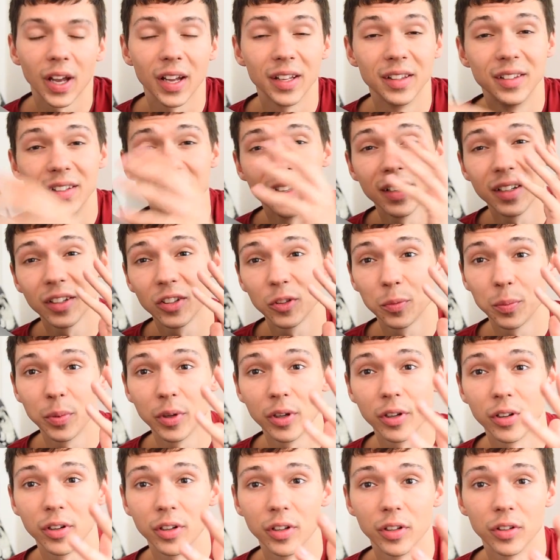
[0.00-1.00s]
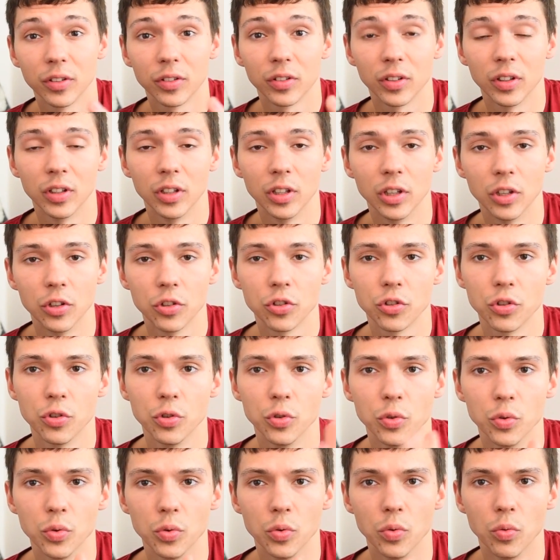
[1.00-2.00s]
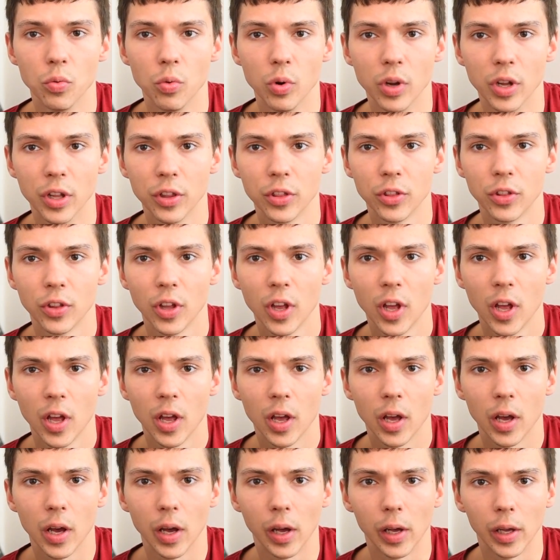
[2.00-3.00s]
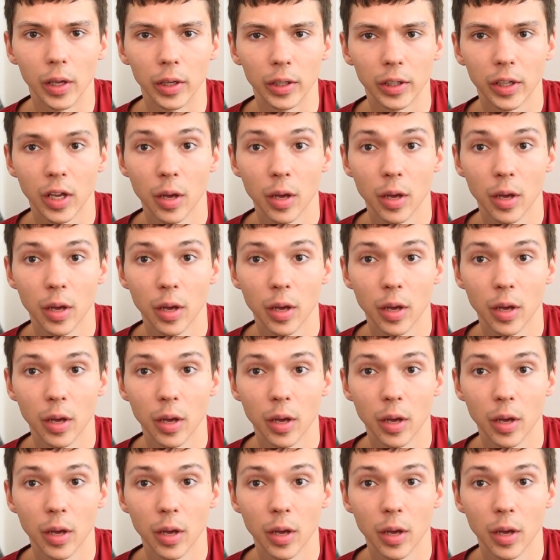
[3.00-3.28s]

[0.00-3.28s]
I did experience an issue with uh,